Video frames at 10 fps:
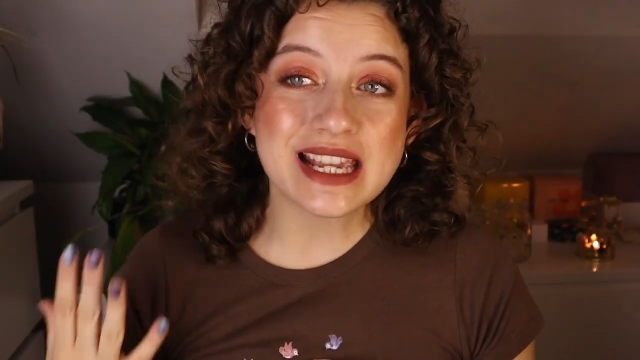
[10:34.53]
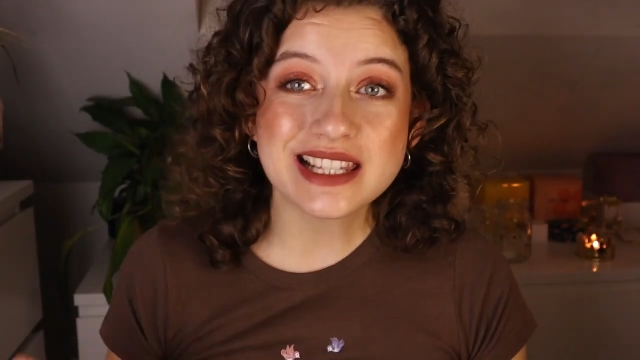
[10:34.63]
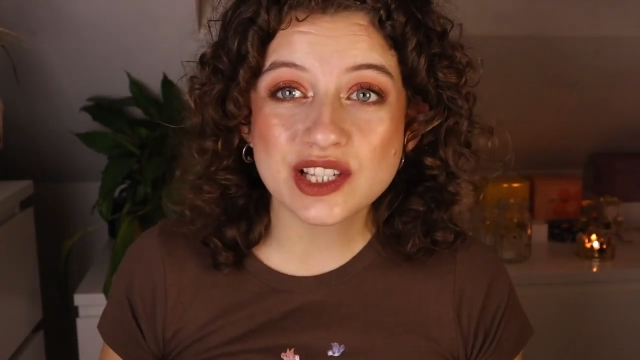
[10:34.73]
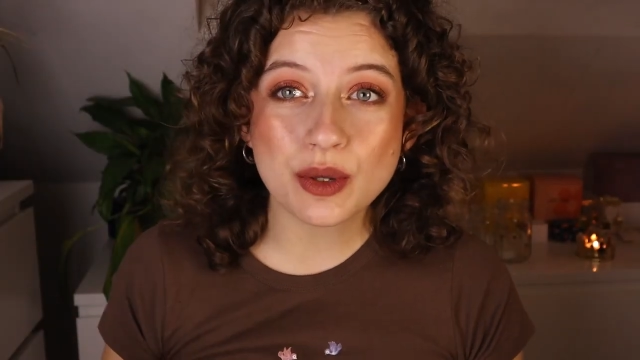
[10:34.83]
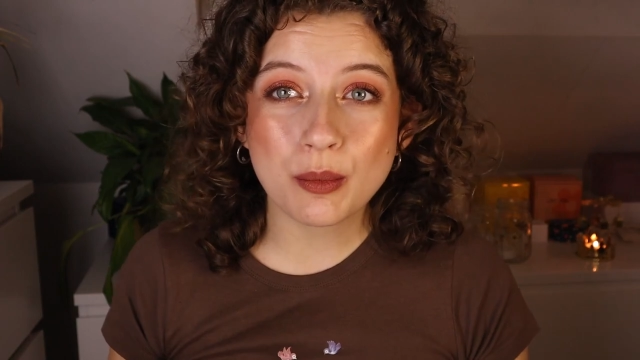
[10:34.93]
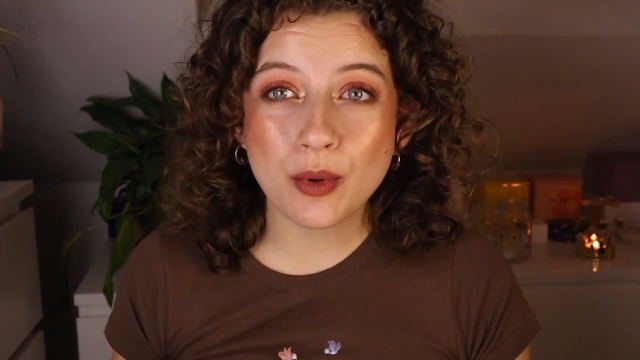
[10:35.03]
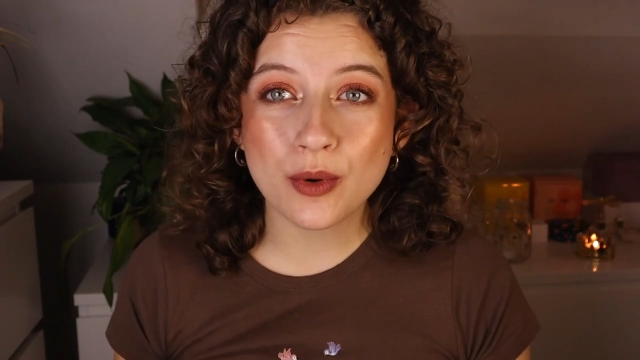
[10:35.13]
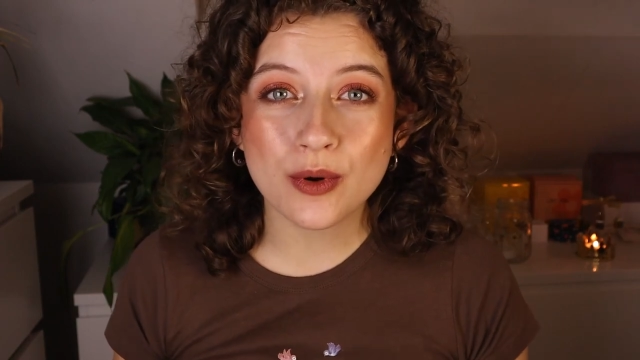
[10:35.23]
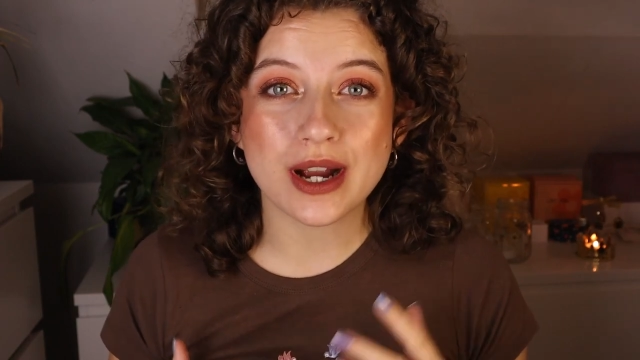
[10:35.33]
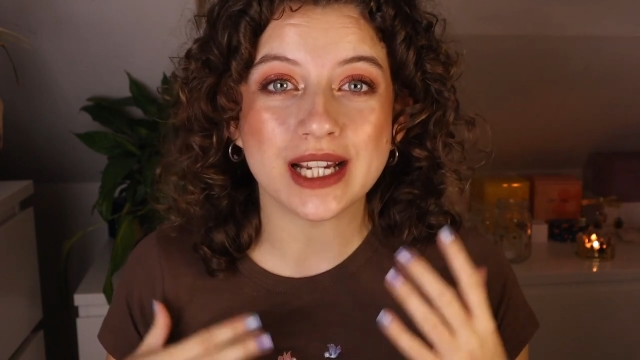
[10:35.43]
ate some
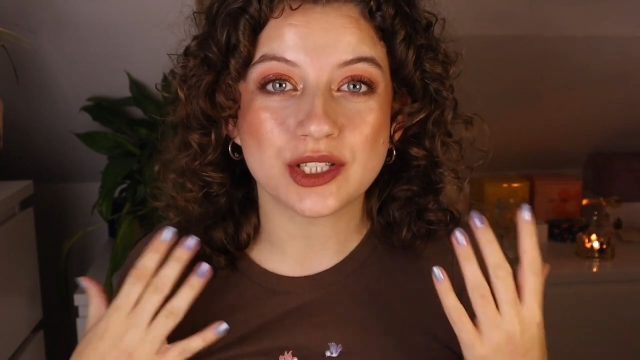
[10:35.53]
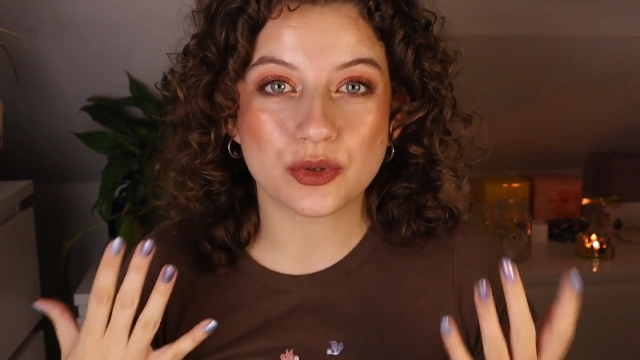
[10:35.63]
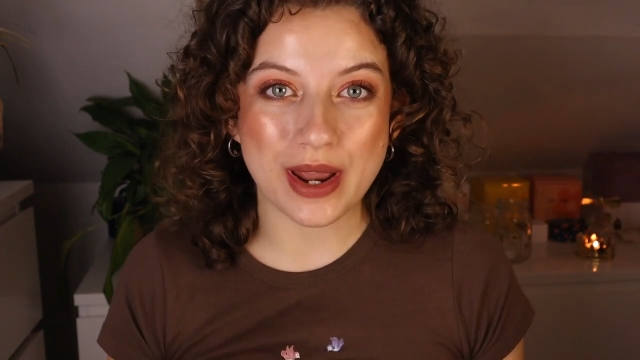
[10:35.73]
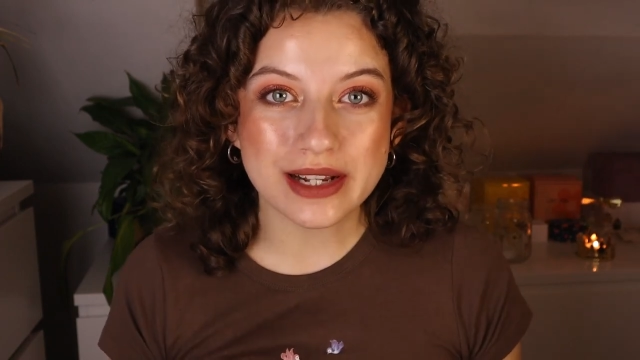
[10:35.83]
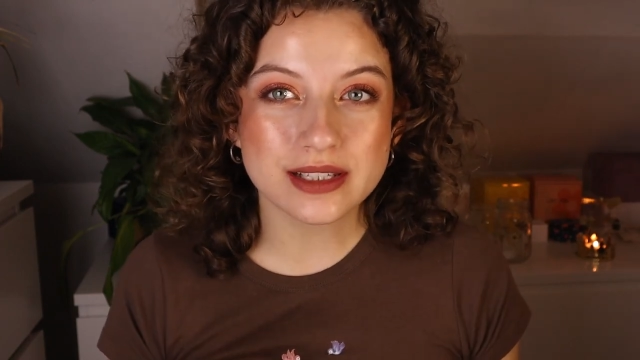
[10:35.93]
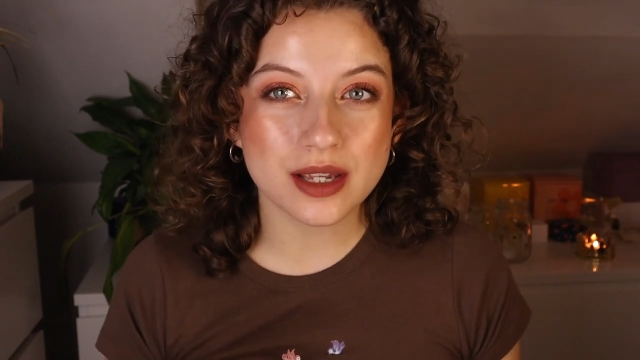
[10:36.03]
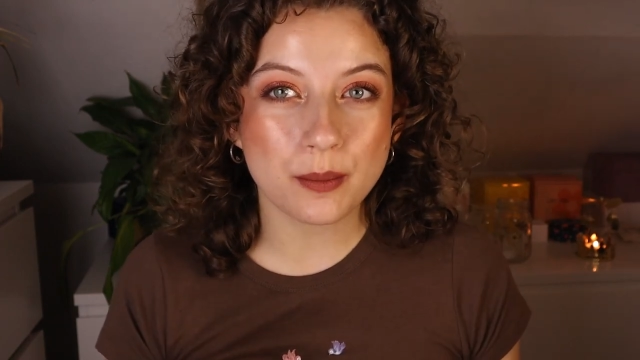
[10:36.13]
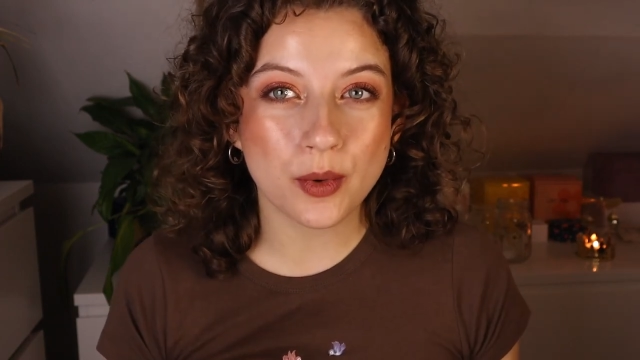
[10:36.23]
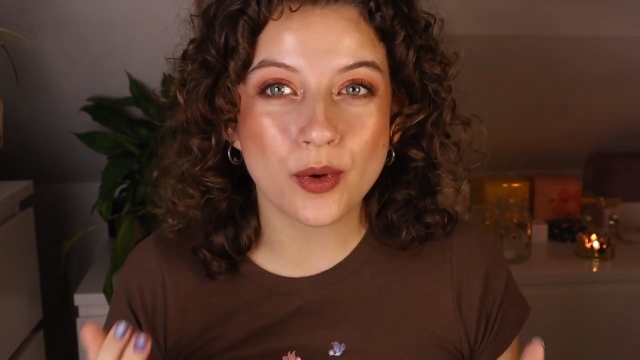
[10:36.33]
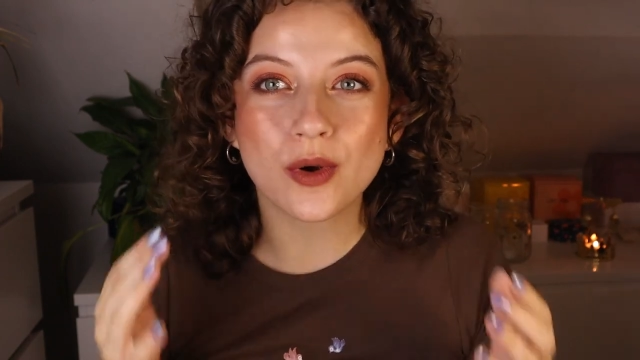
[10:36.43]
more, I drank
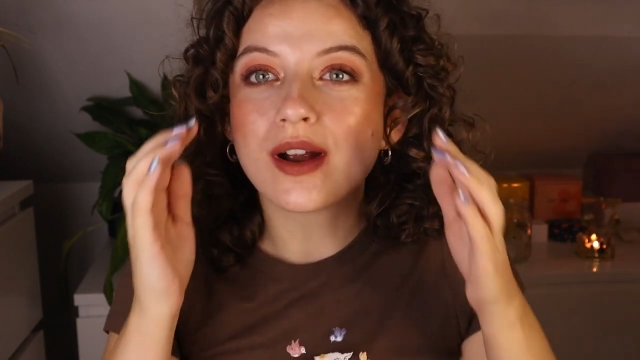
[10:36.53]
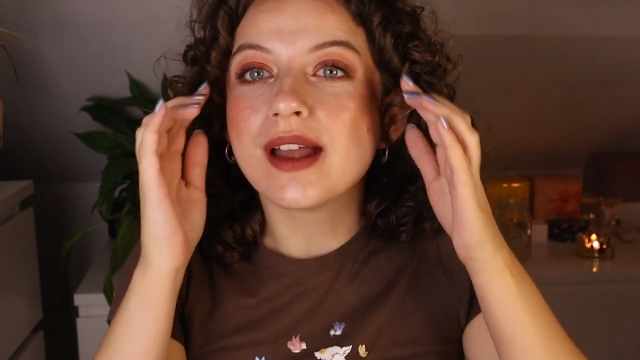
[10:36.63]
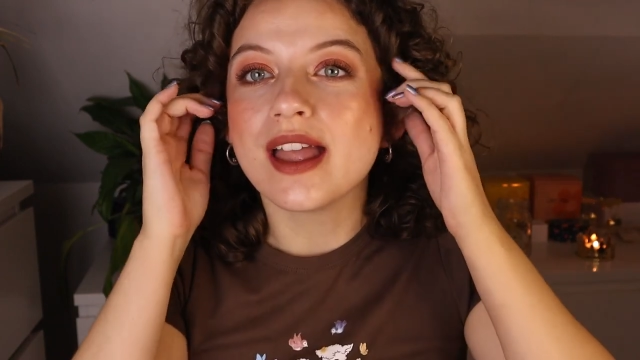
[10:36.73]
some more,